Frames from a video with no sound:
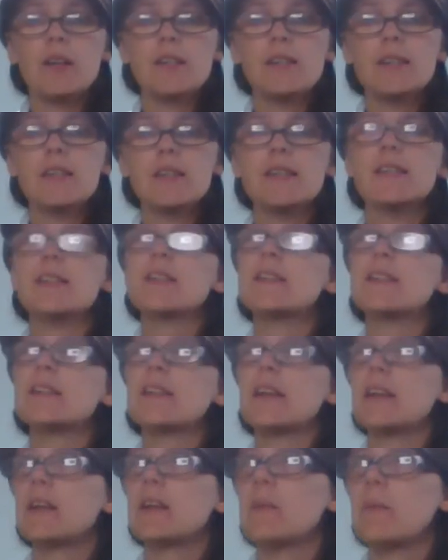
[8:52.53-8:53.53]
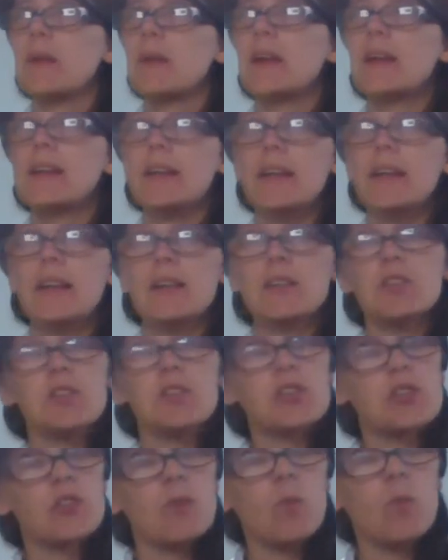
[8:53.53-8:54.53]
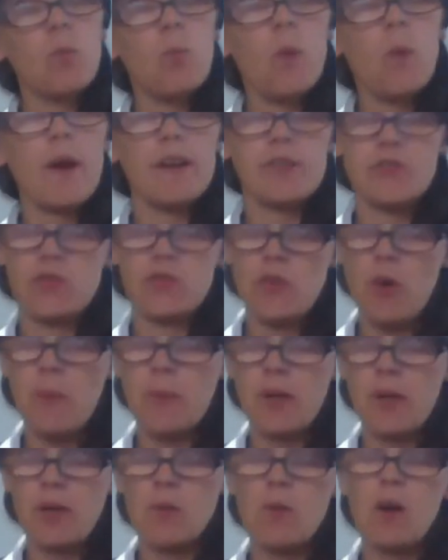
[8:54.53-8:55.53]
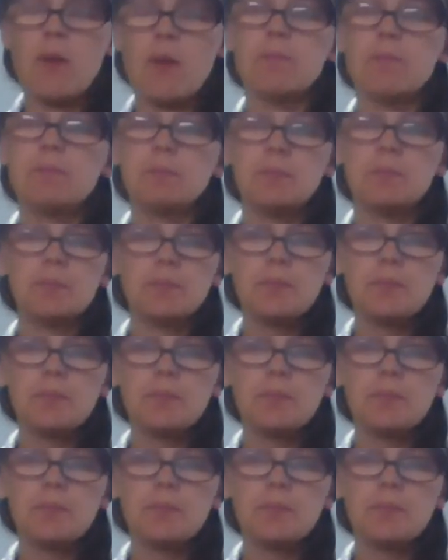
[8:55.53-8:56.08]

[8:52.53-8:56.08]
So this isn't going to be an instant weight dropping one.